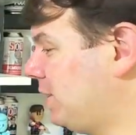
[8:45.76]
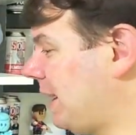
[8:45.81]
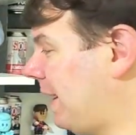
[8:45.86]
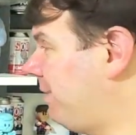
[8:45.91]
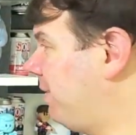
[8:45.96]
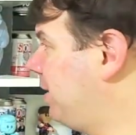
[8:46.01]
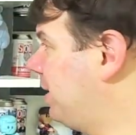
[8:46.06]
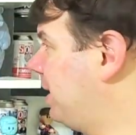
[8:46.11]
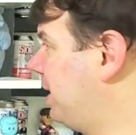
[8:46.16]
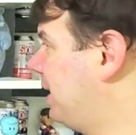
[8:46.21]
just
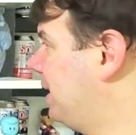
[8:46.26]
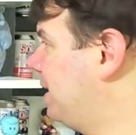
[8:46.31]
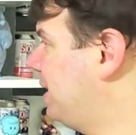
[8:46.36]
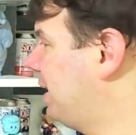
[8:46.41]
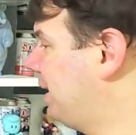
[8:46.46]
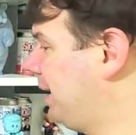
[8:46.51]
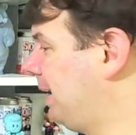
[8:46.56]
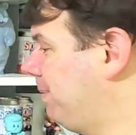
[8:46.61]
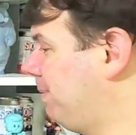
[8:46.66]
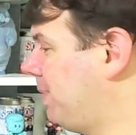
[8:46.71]
have a look at it
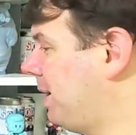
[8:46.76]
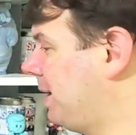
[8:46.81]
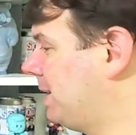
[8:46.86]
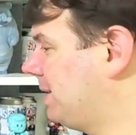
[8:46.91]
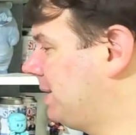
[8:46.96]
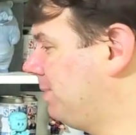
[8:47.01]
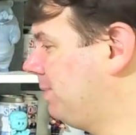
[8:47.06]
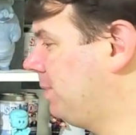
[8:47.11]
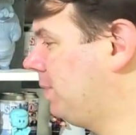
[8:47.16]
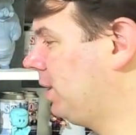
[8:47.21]
like in
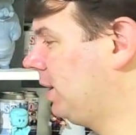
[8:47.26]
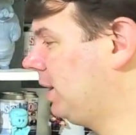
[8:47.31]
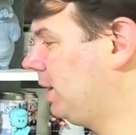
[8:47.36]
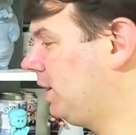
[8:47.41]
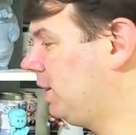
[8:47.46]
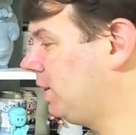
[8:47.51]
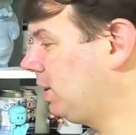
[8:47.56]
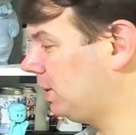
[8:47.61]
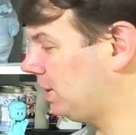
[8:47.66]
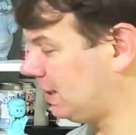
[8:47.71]
person? My
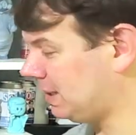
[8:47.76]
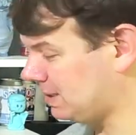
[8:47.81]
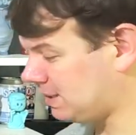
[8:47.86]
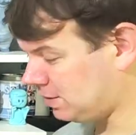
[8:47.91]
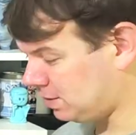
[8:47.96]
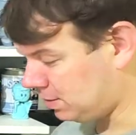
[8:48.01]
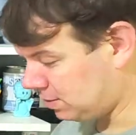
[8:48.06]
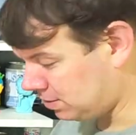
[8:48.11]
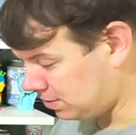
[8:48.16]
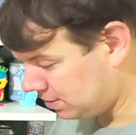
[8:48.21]
god,
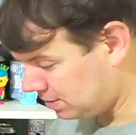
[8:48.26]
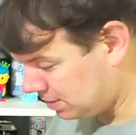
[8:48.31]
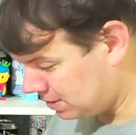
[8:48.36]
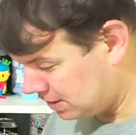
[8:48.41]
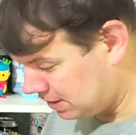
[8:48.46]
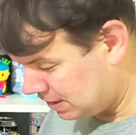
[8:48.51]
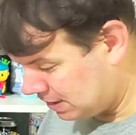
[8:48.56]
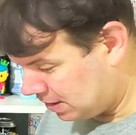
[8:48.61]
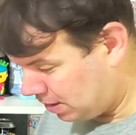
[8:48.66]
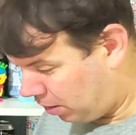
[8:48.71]
that's cool.
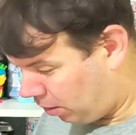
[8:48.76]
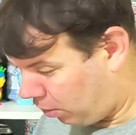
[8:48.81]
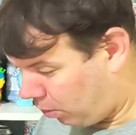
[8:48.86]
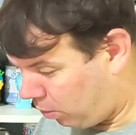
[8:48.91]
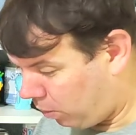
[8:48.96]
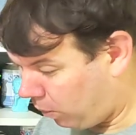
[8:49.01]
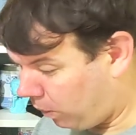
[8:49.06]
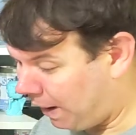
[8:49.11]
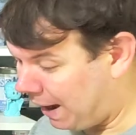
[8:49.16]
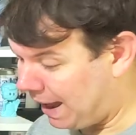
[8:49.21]

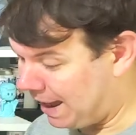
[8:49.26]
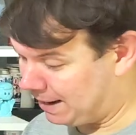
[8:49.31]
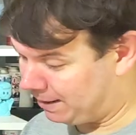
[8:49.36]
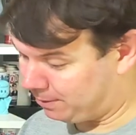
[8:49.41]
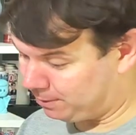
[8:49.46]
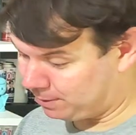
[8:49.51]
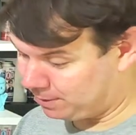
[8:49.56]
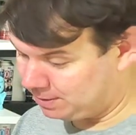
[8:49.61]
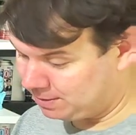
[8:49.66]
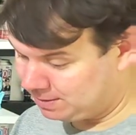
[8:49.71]

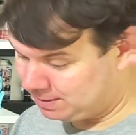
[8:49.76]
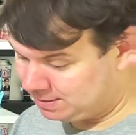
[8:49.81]
Wow,